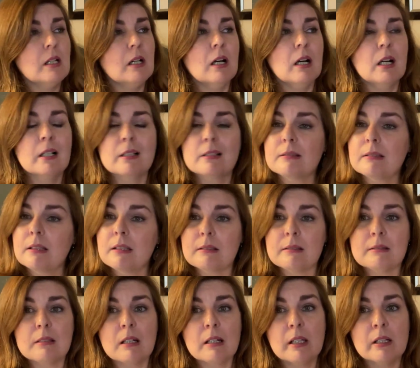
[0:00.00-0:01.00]
Honestly, the
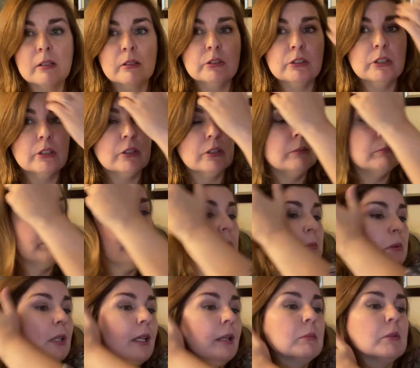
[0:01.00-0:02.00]
stuck energy could be
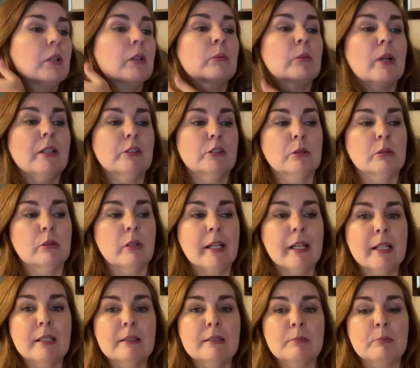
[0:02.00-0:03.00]
blamed on
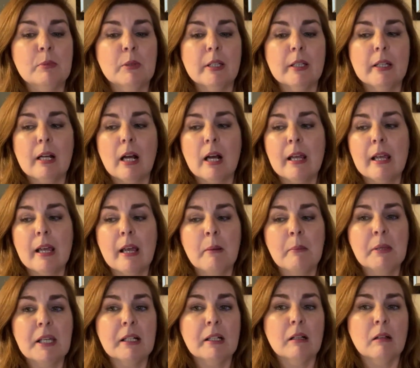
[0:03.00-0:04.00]
retrogrades, but I
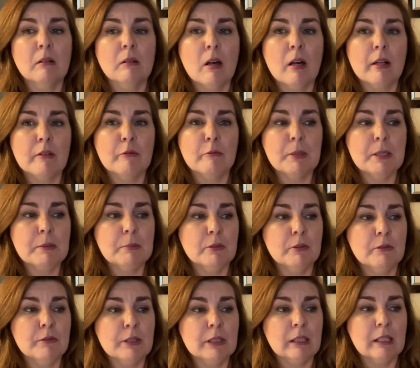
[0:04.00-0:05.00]
am getting a lot of
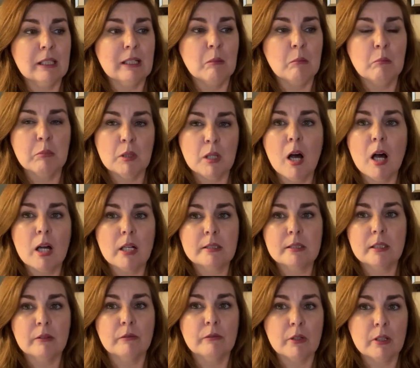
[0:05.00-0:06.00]
people feeling blocked
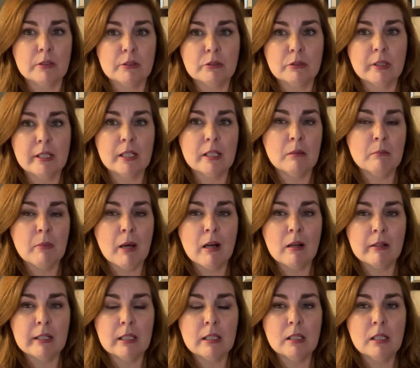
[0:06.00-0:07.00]
and frustrated
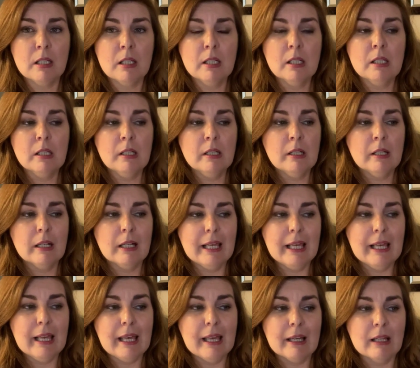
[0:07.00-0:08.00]
about it.
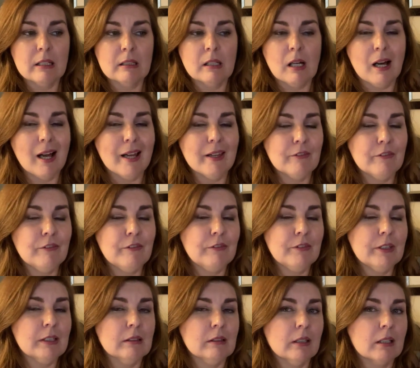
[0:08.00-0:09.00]
And I
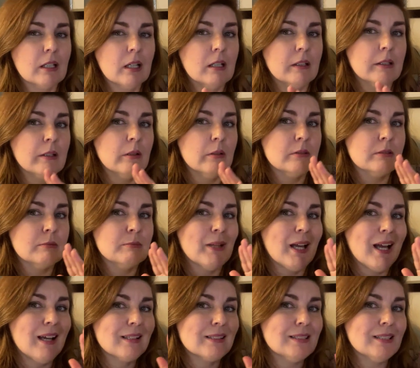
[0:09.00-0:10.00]
feel it kind of goes
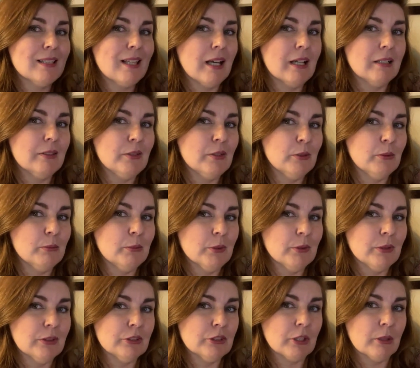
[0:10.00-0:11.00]
back to that new
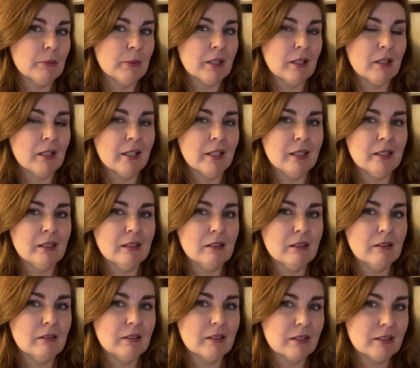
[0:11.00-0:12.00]
moon in Gemini,
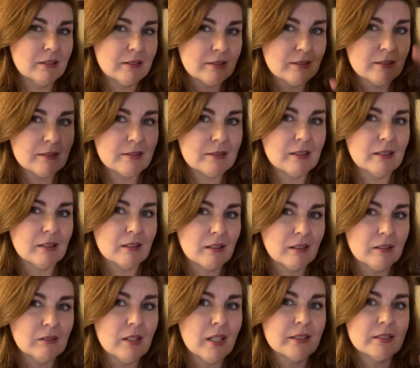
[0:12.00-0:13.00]
consistent
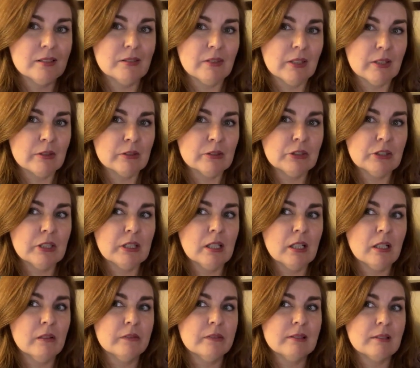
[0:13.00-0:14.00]
collective energy
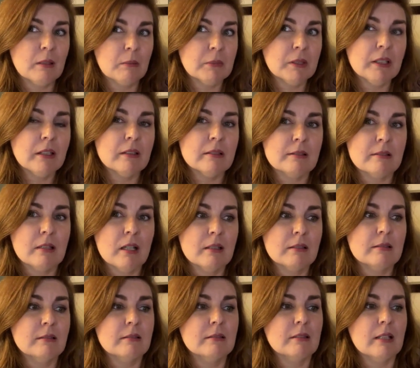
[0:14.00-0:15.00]
of something is
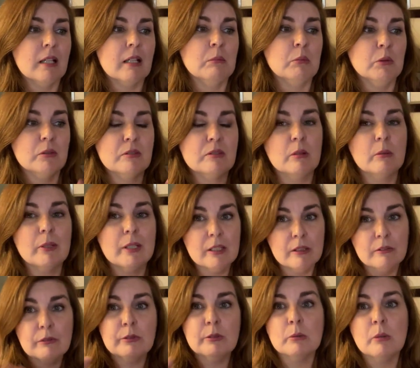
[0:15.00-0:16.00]
not sustainable. So
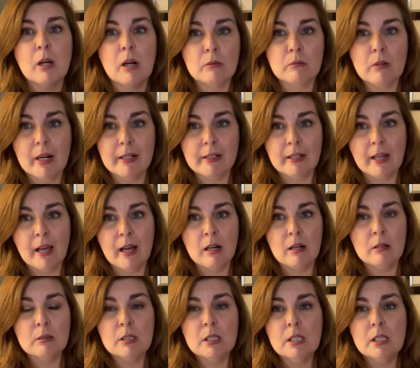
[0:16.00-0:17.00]
if you are right
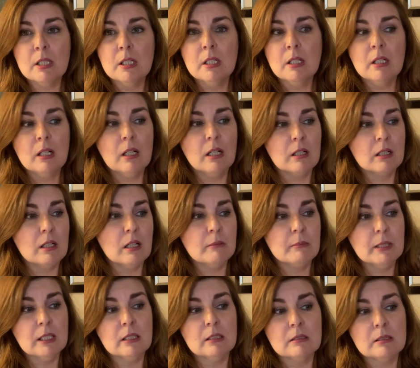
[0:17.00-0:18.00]
now, uh,
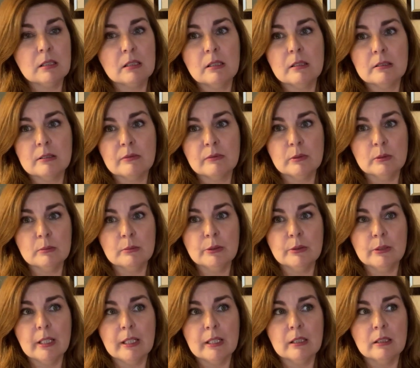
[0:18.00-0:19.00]
coming into this full
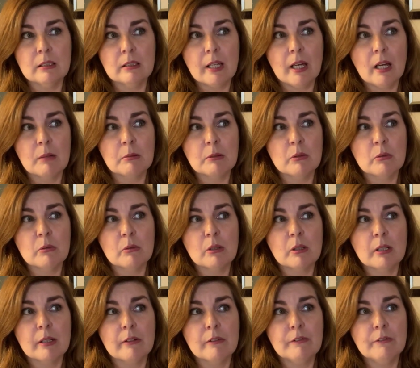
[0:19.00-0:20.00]
moon in
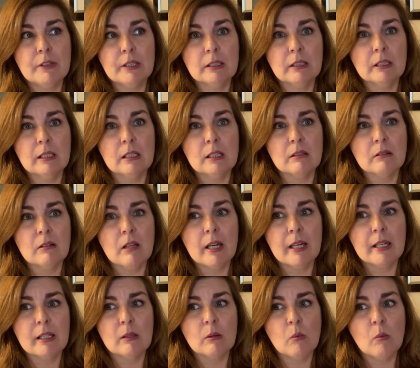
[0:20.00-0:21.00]
Capricorn feeling
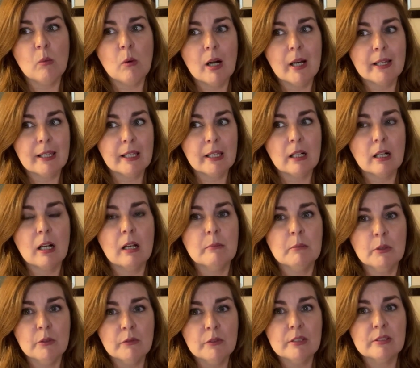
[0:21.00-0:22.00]
like, why can't I
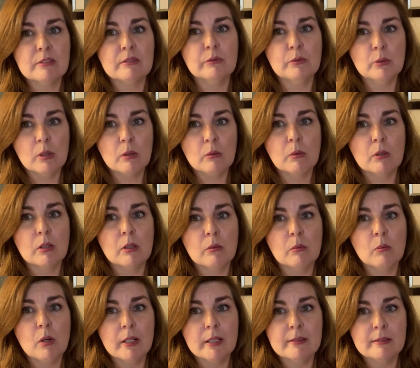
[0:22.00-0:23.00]
move this
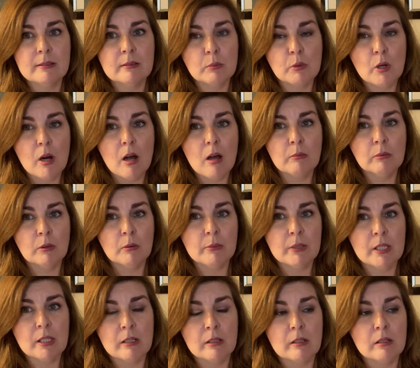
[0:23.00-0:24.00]
forward? What is the problem
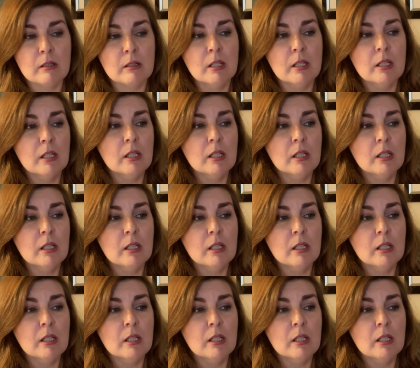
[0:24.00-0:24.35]
here?